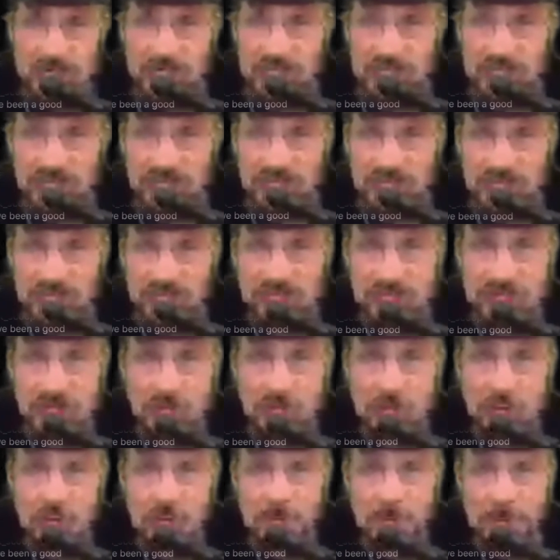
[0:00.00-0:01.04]

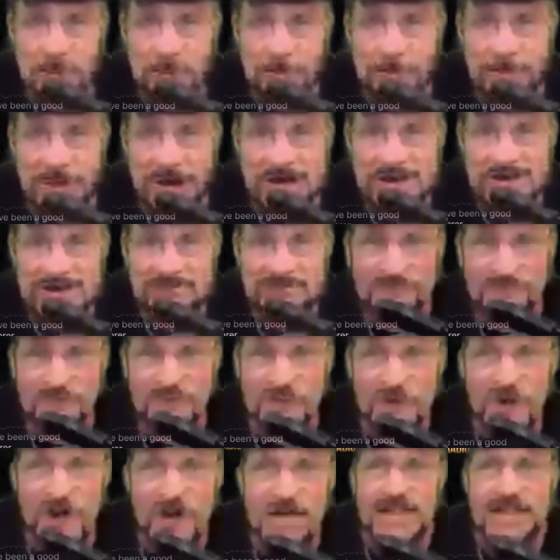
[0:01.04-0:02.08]

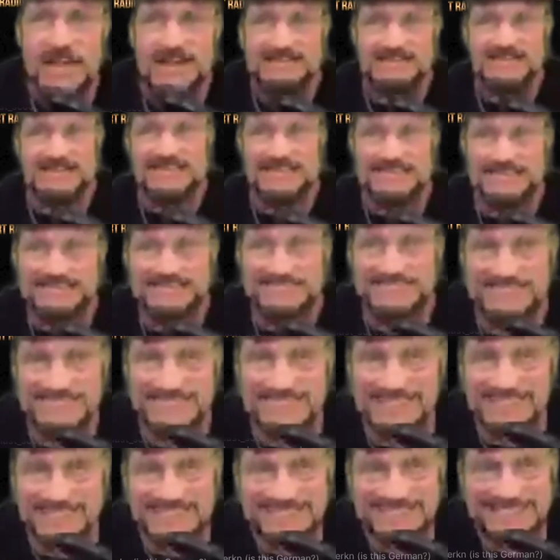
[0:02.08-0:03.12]
Strumpartnera.
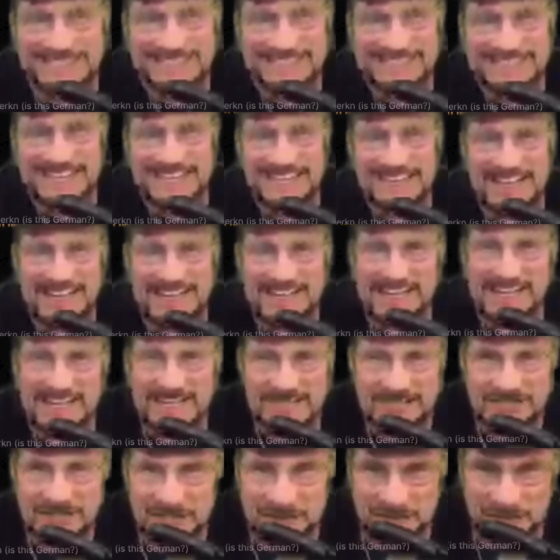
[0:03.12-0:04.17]
Is that like a Hitler
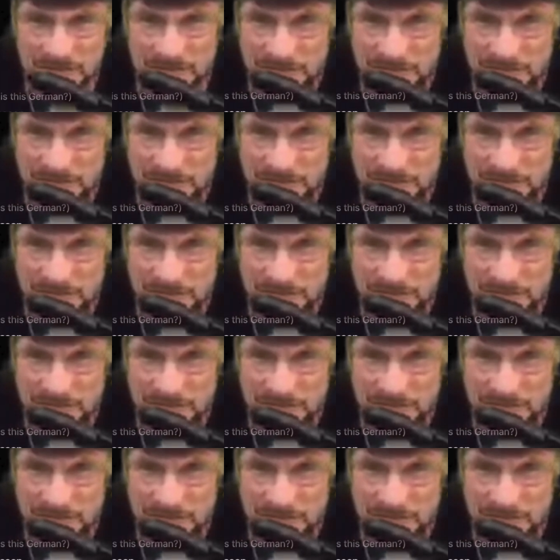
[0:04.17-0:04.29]
youth?